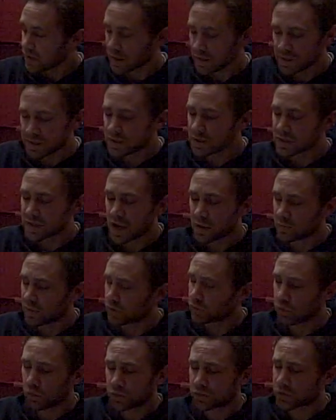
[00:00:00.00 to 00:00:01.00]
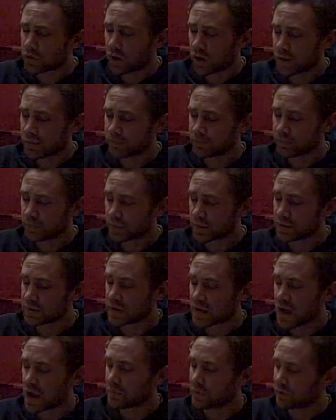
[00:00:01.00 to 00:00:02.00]
Is this happening all the time? Is
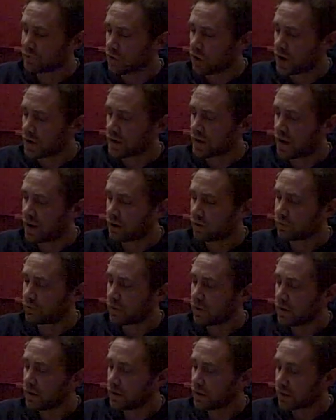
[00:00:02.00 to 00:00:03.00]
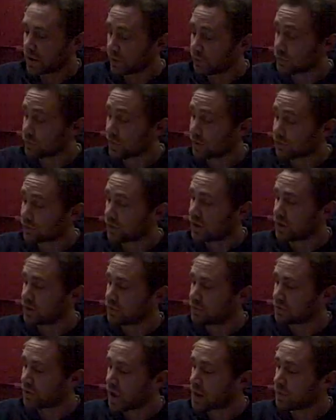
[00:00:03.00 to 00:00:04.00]
it happening right now? And to our
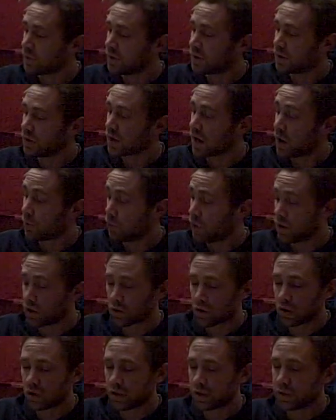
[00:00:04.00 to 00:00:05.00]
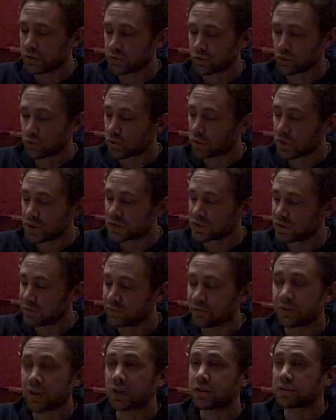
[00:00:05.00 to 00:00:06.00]
friends, family, our work colleagues who always seem
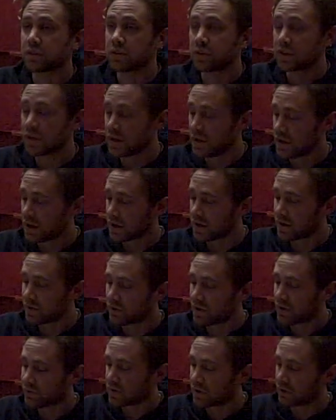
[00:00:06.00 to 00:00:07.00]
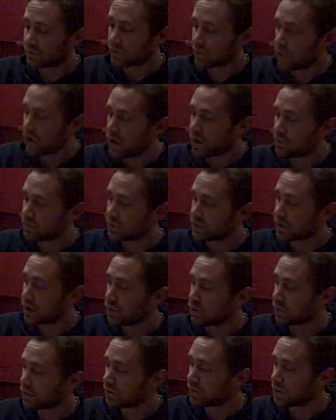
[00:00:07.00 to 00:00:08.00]
flustered and never have enough time to get
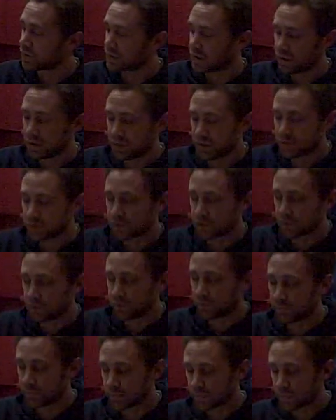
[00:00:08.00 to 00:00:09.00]
all the things they need to do?